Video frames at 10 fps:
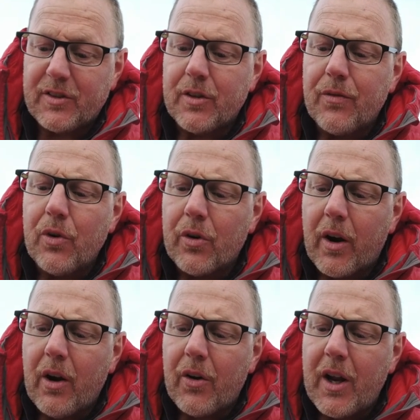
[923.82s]
to the floor.
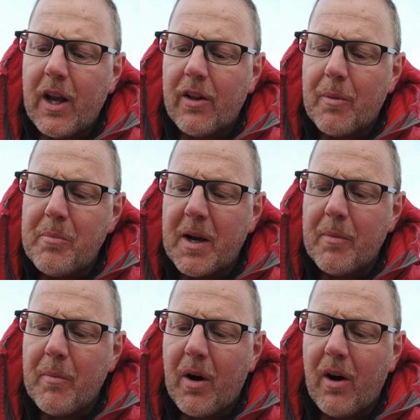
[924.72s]
And on here, the
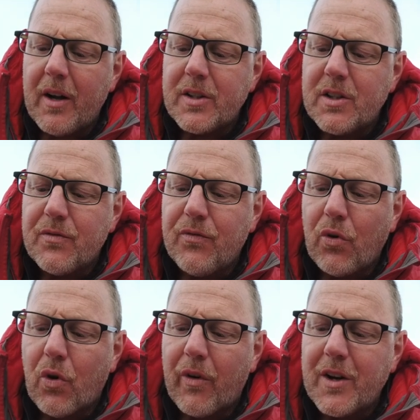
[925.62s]
minimum height is
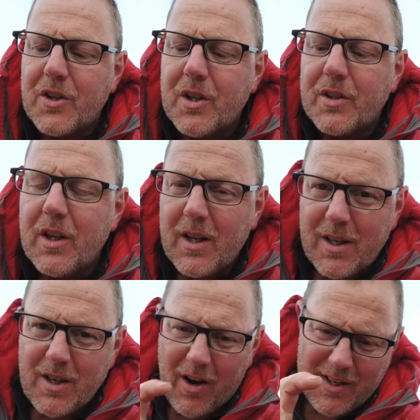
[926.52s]
four inches,
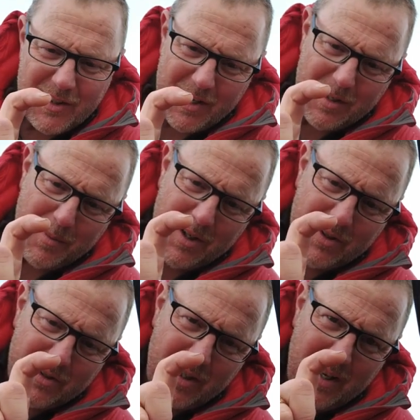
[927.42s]
nine
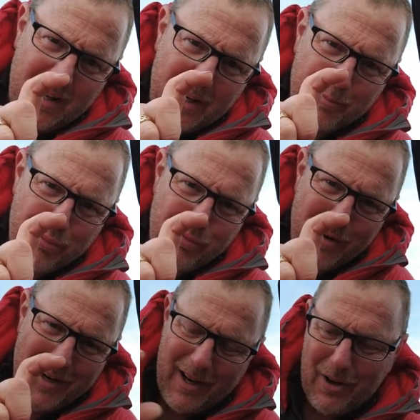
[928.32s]
centimeters. That's
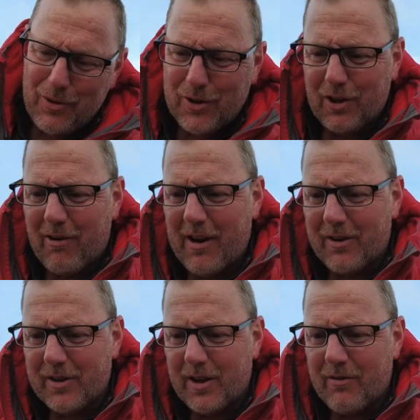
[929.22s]
pretty low to the
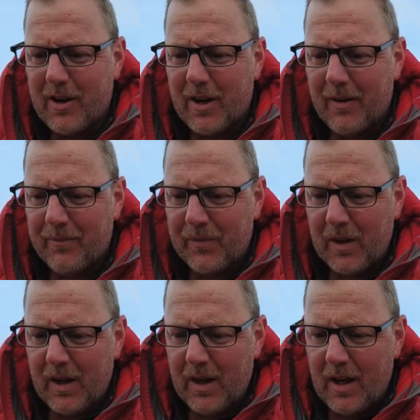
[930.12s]
ground, isn't it, really?
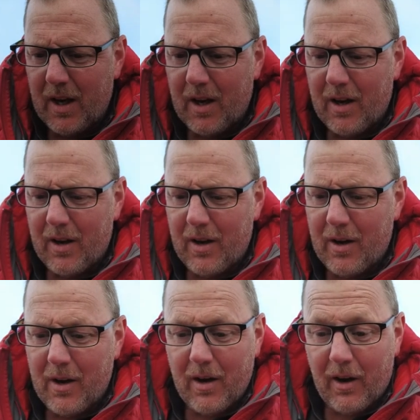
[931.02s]

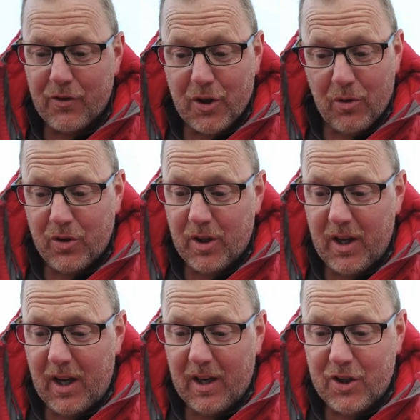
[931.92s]
Uh, I've showed you
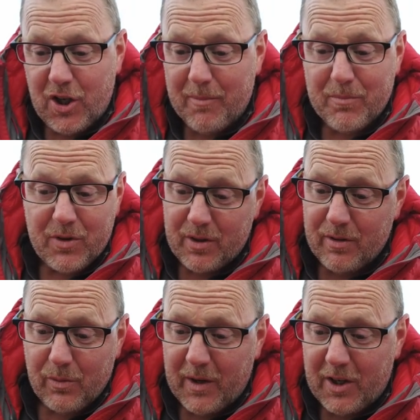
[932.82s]
the shims,
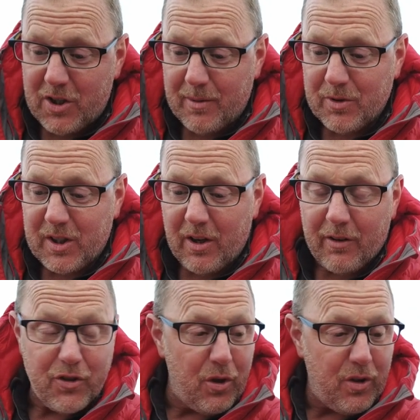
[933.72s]
the way the shims stay on.
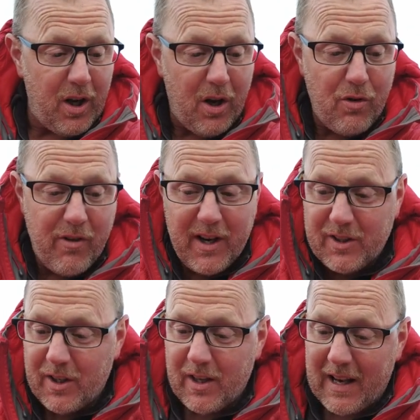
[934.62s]
I've showed you the
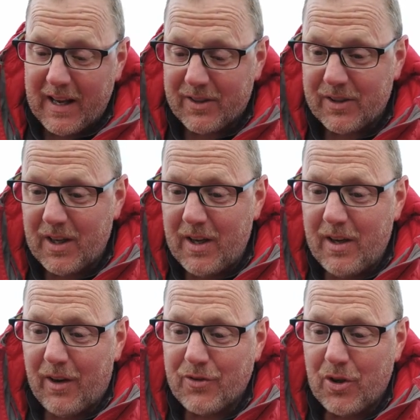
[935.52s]
O-rings in the legs.
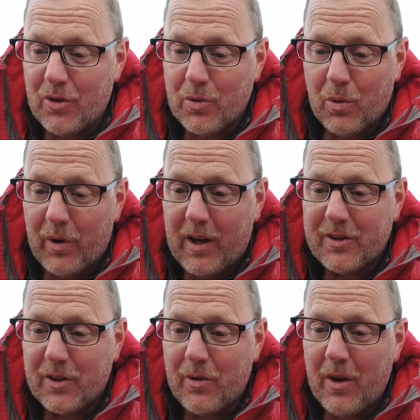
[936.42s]
I've showed you all
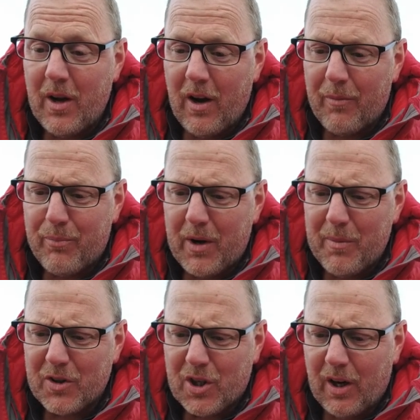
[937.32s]
that. So I've pretty
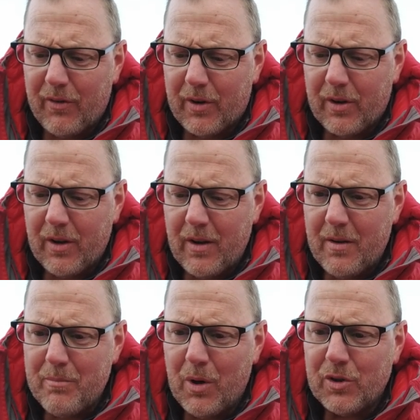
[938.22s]
much covered
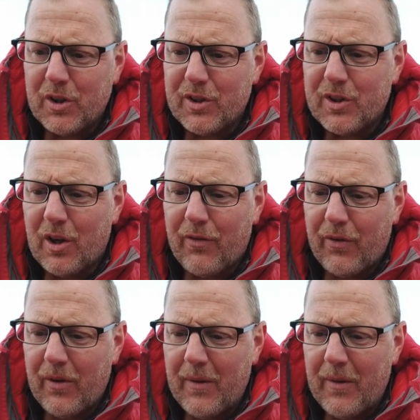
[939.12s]
most of the stuff